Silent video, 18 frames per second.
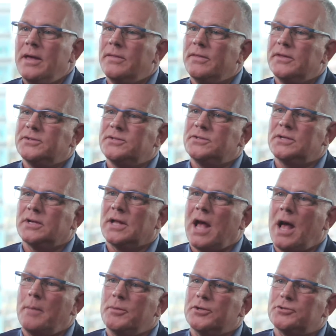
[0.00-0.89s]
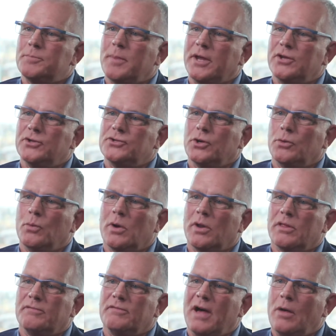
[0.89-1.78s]
This is accomplished by using one
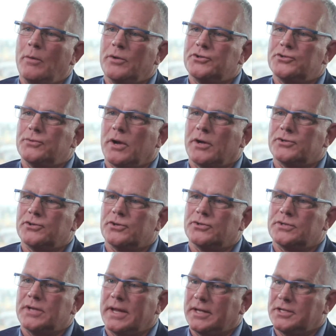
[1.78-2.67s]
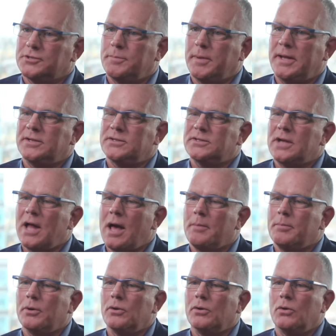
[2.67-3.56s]
of the following structures: expense
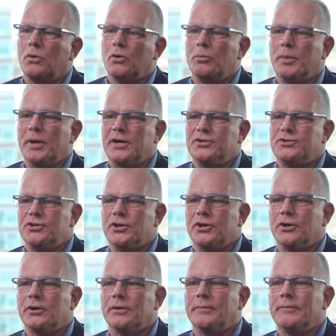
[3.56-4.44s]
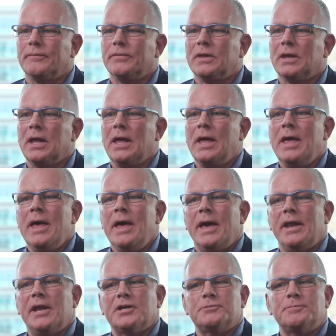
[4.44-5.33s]
stop or base year.
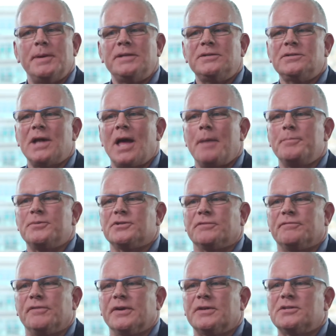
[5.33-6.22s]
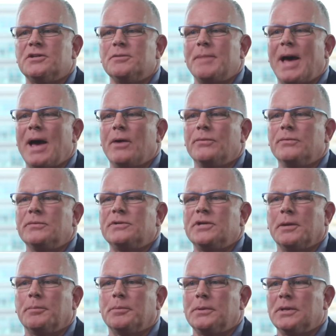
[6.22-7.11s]
An expense stop is a fixed amount,
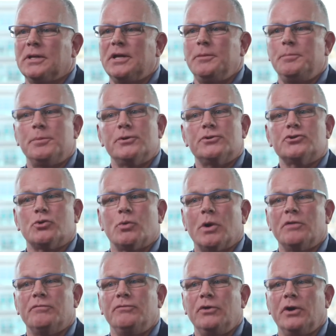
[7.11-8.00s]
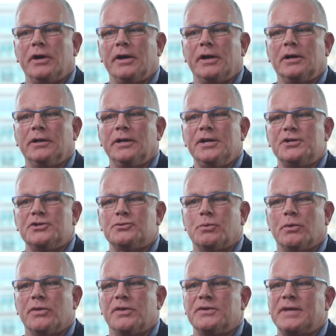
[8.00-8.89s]
typically per square foot in a
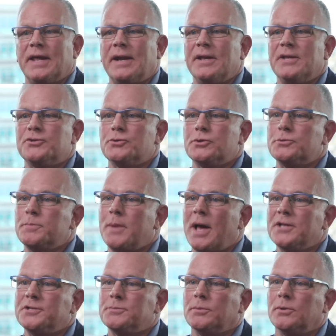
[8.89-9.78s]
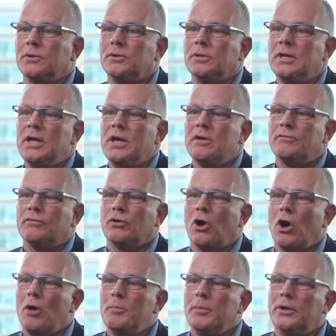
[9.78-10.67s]
lease, where the tenant is responsible for
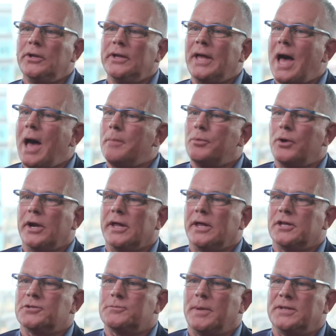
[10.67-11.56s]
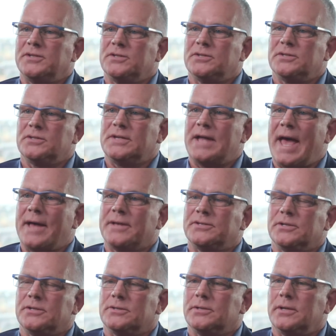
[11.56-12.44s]
all building operating expenses and
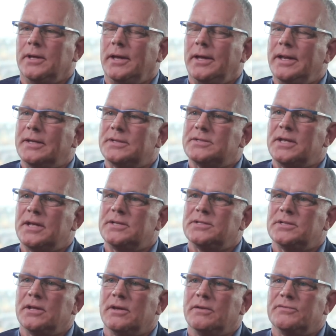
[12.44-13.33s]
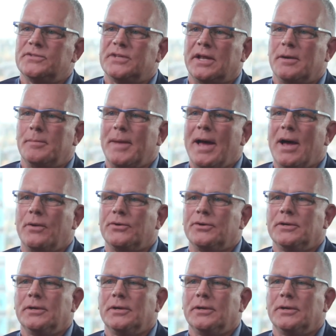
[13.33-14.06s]
taxes in excess of said amount.